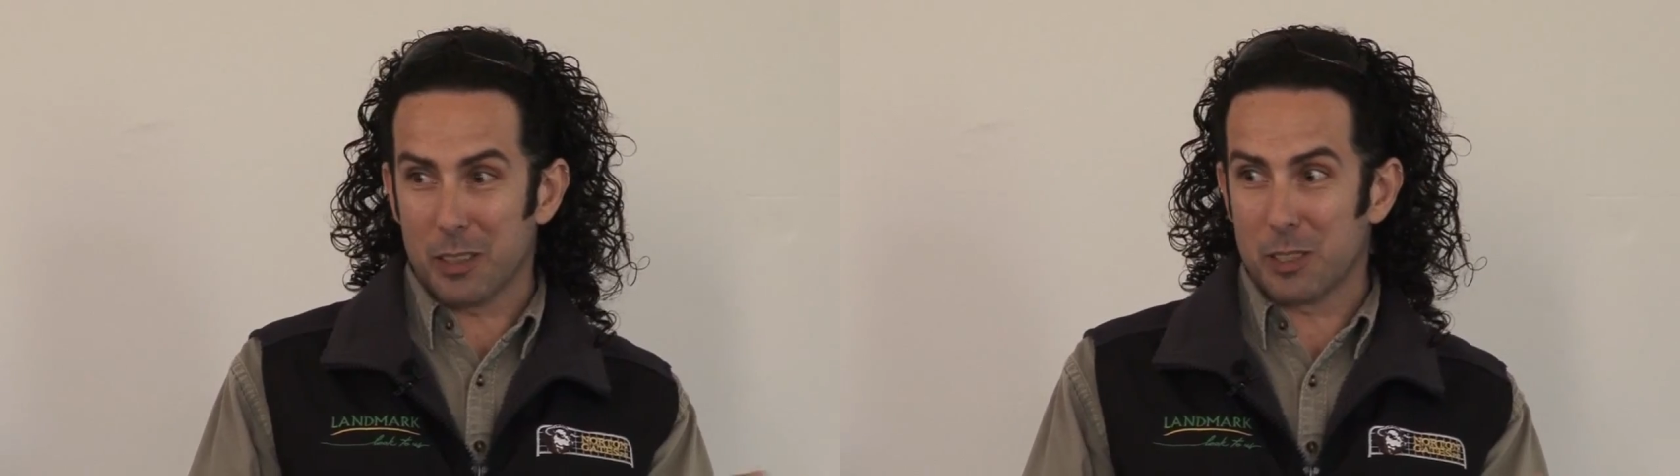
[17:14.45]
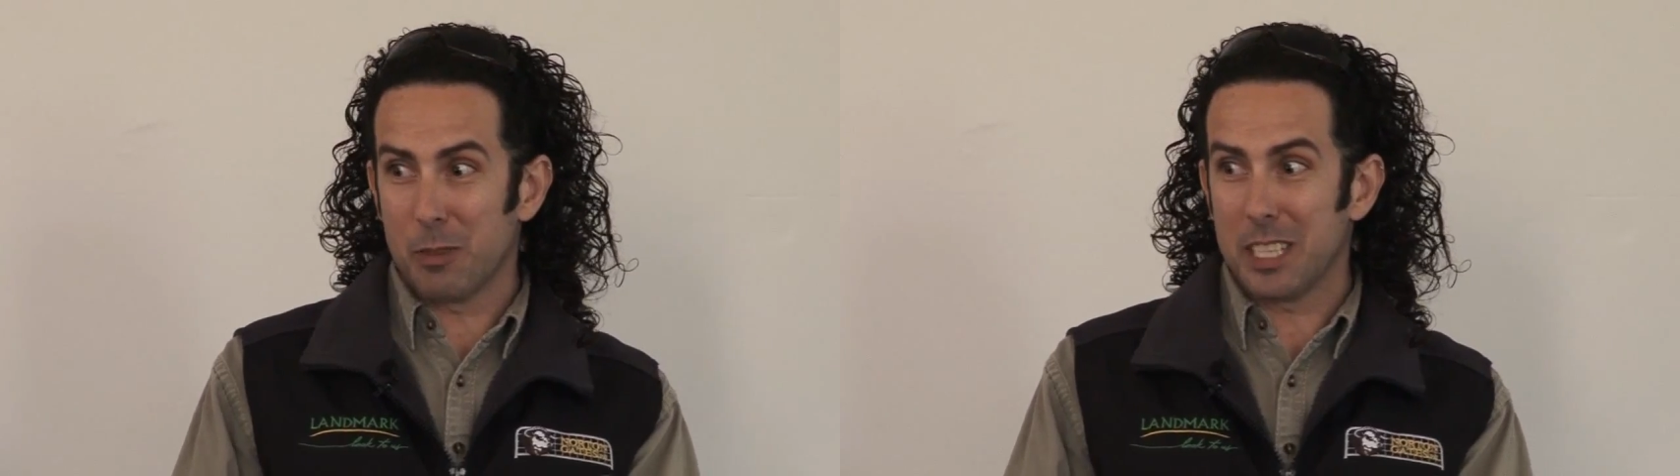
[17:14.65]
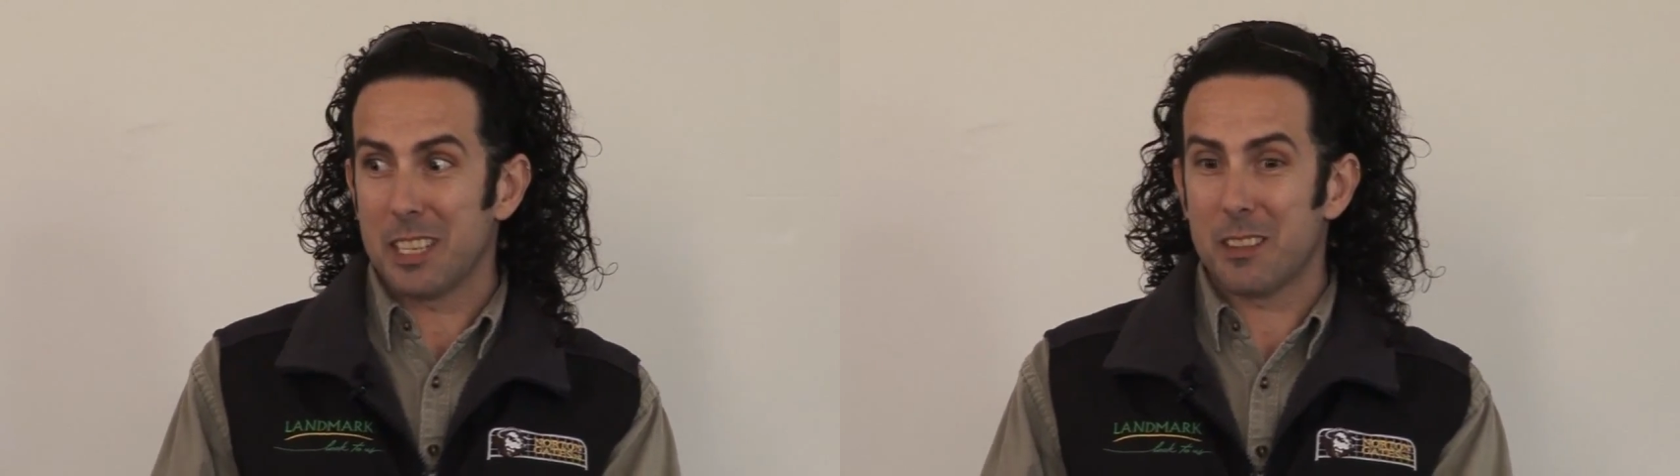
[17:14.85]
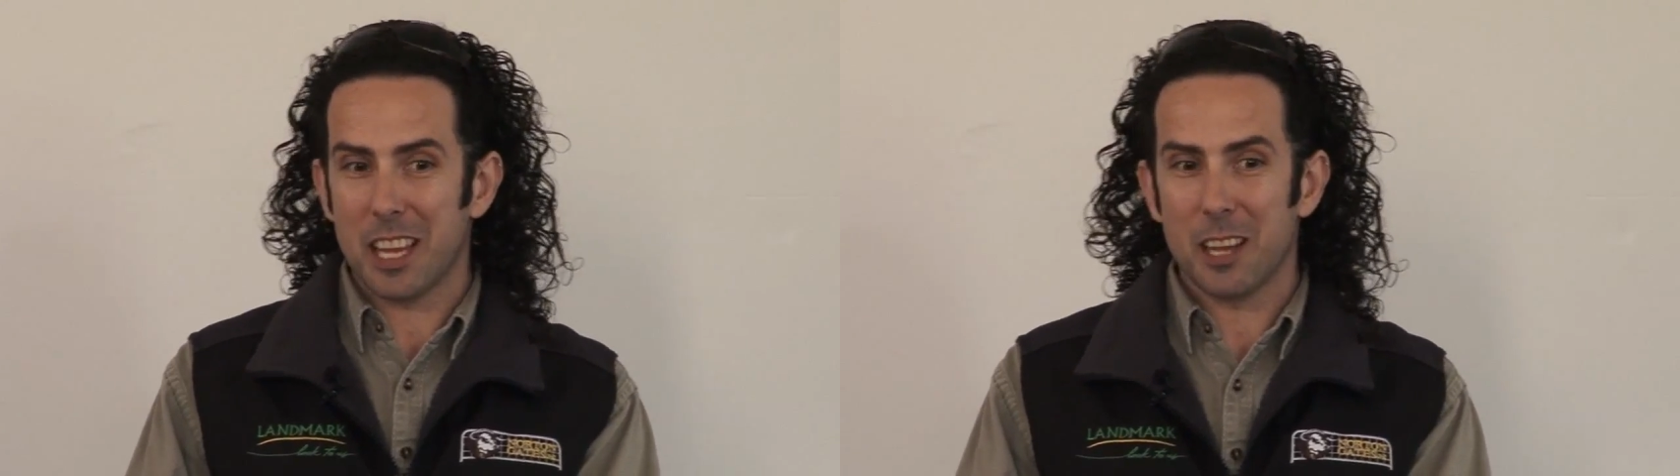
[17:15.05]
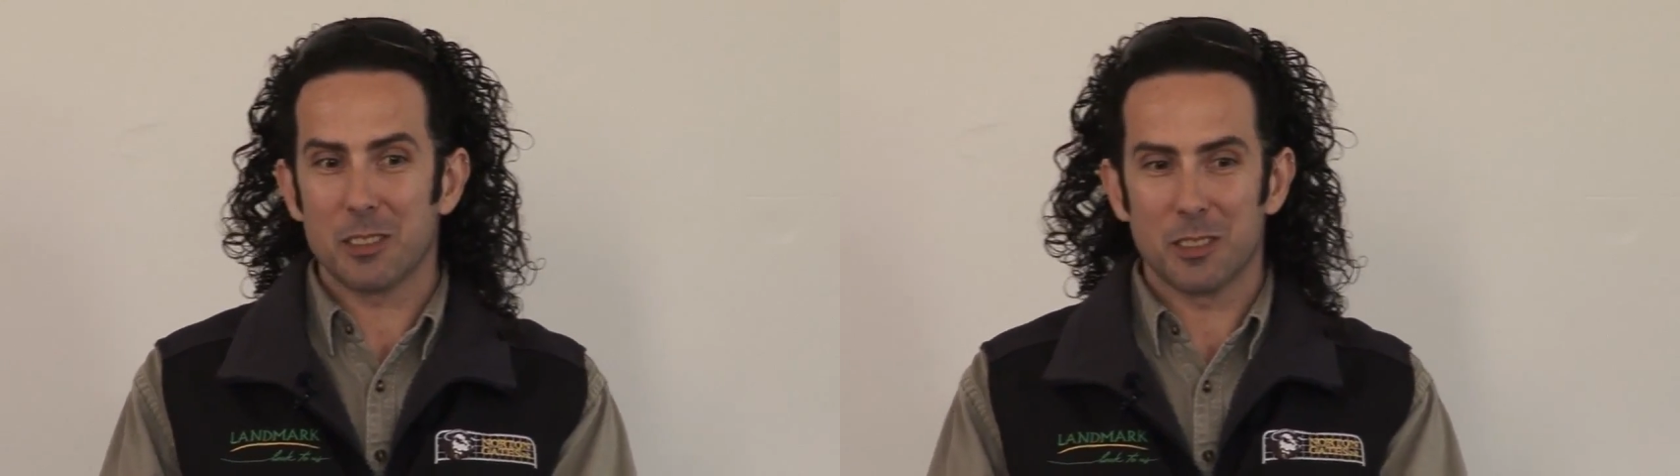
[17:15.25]
the
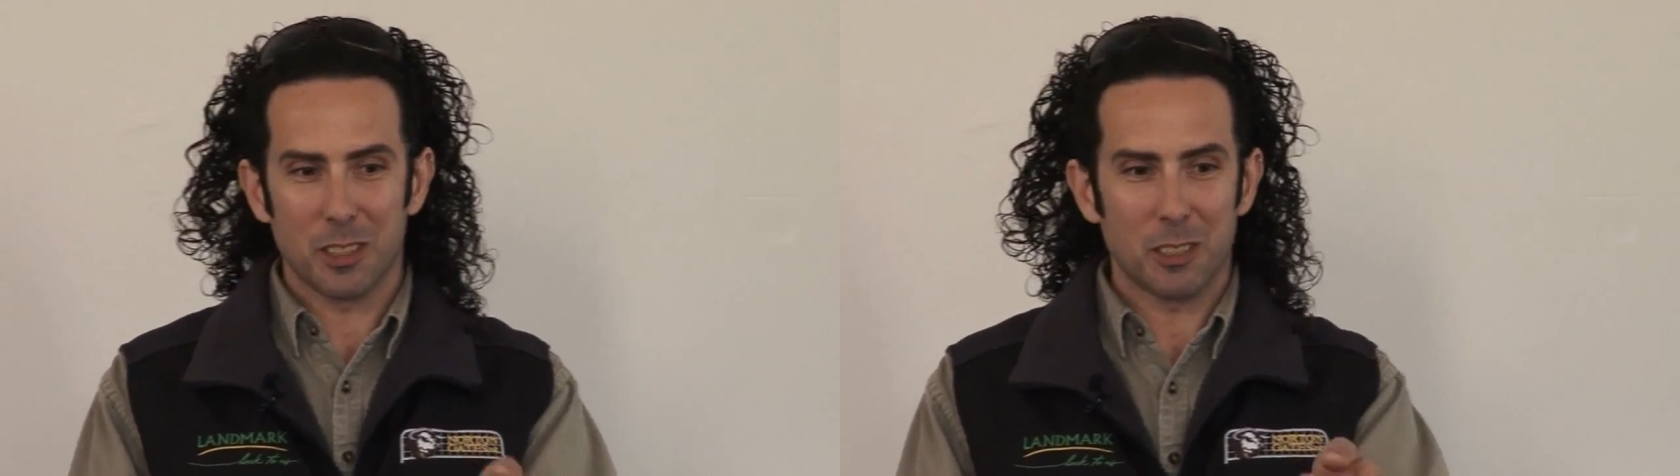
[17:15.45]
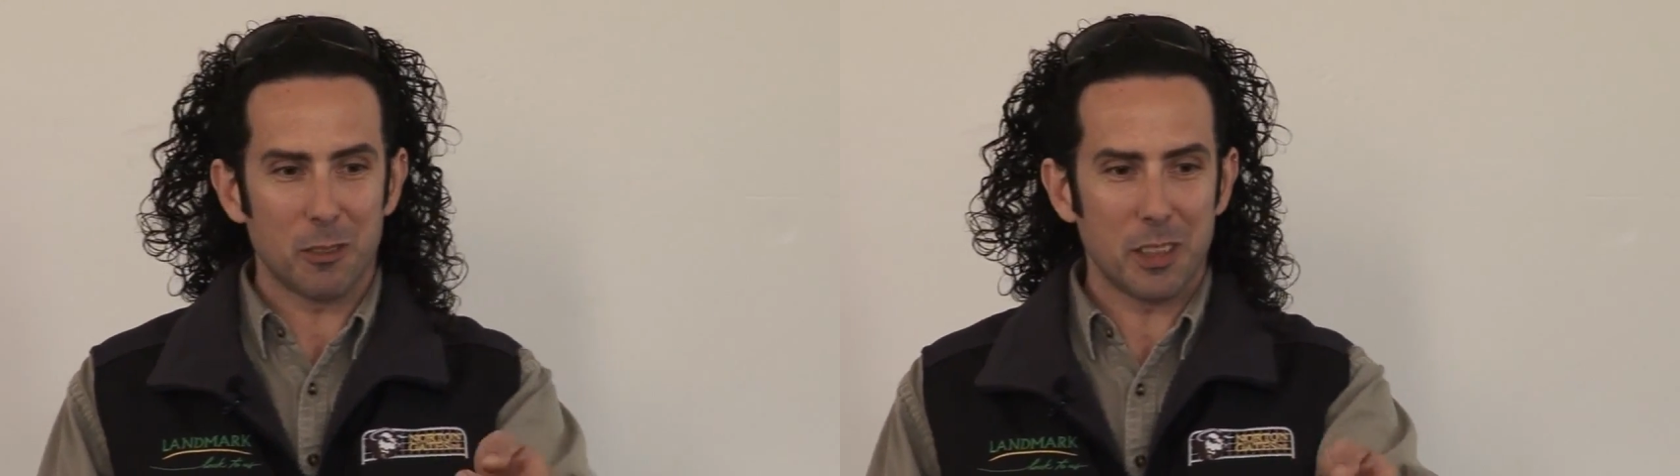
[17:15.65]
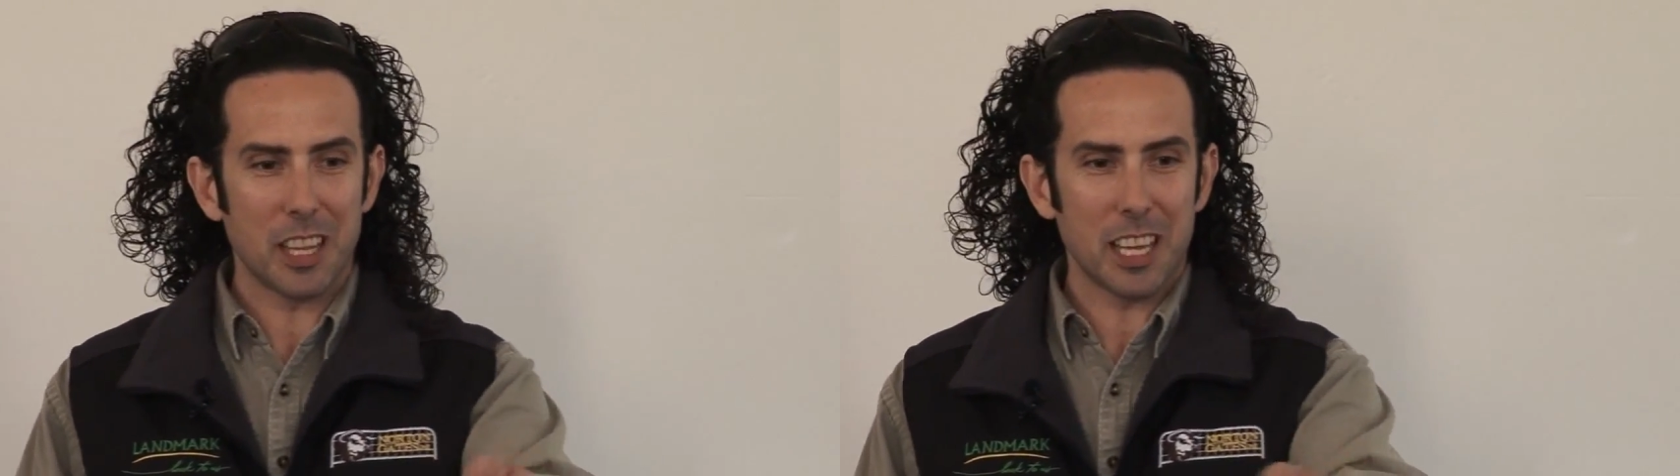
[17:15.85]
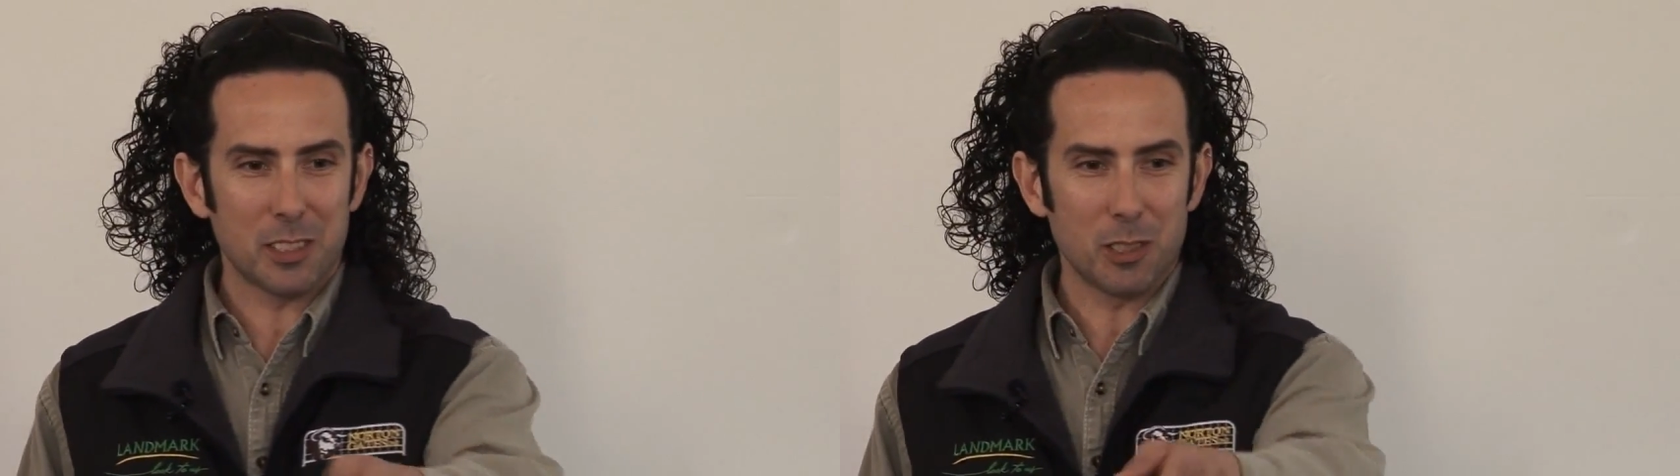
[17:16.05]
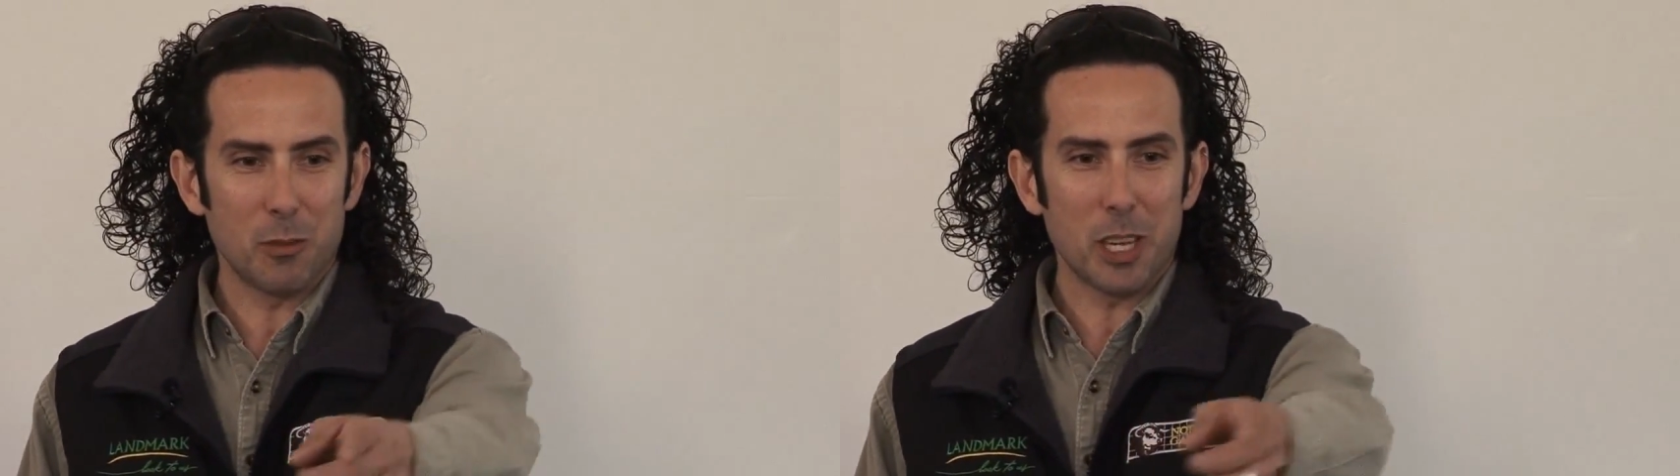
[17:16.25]
20,000 that are in that
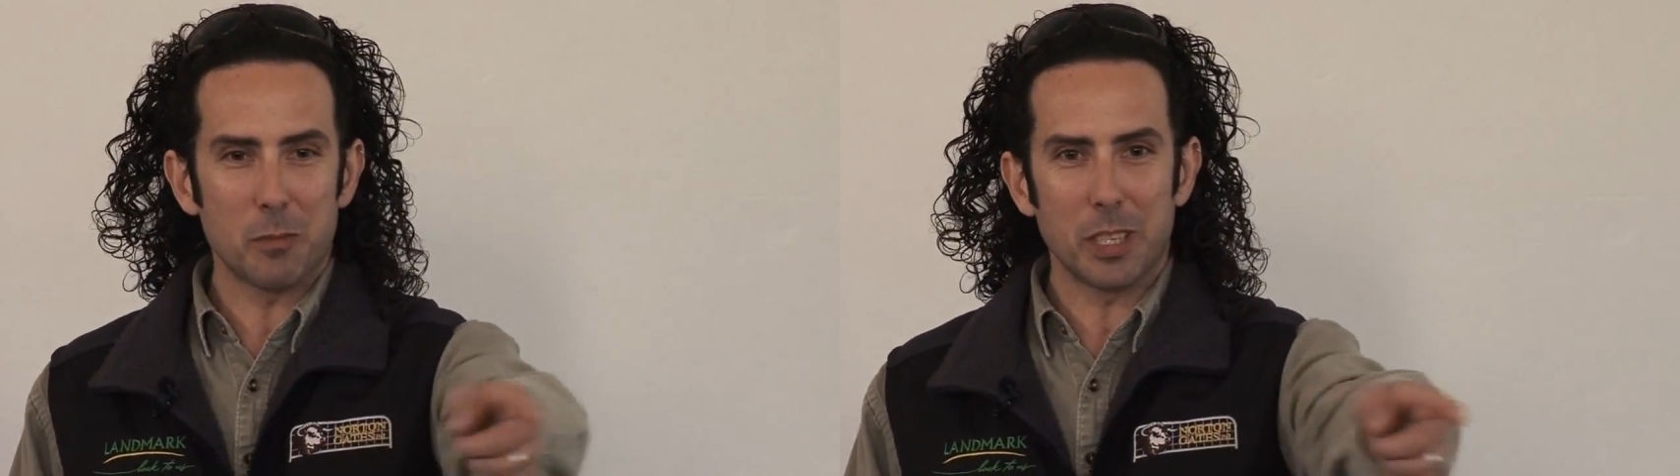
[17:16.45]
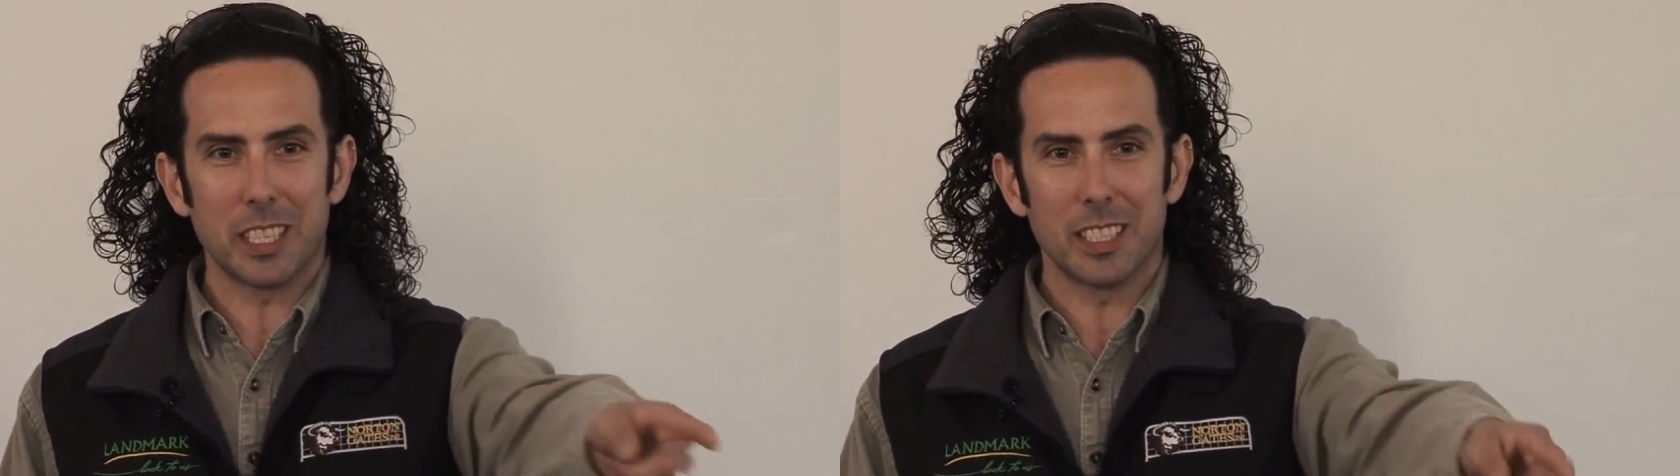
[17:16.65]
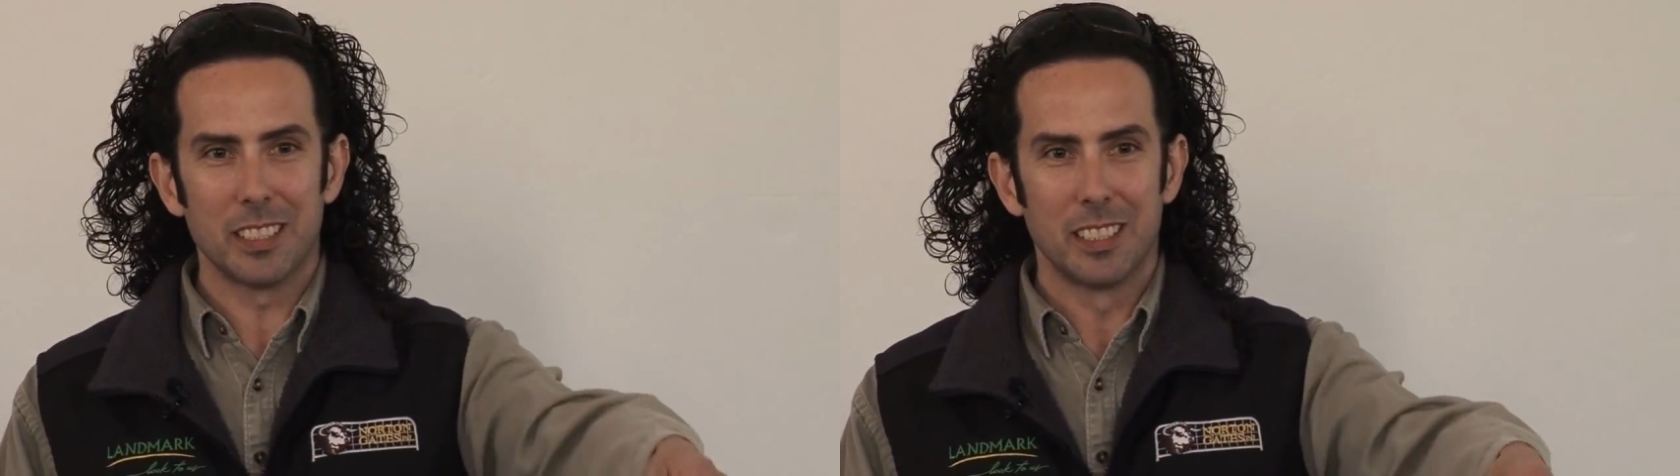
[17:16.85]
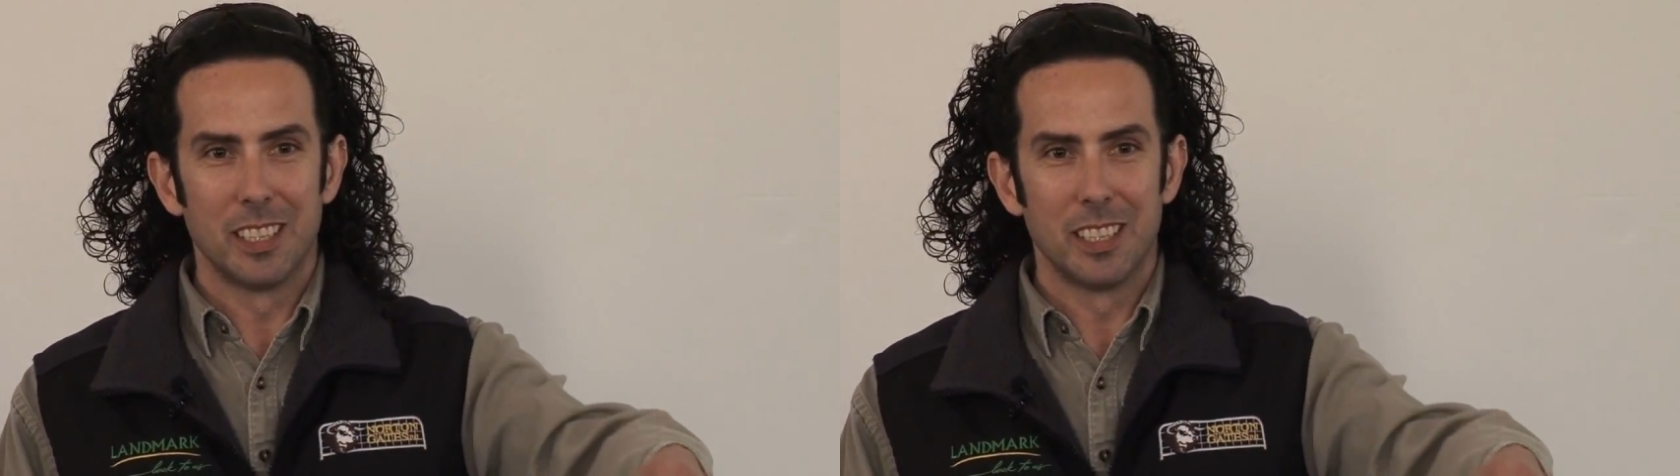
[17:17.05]
square metre.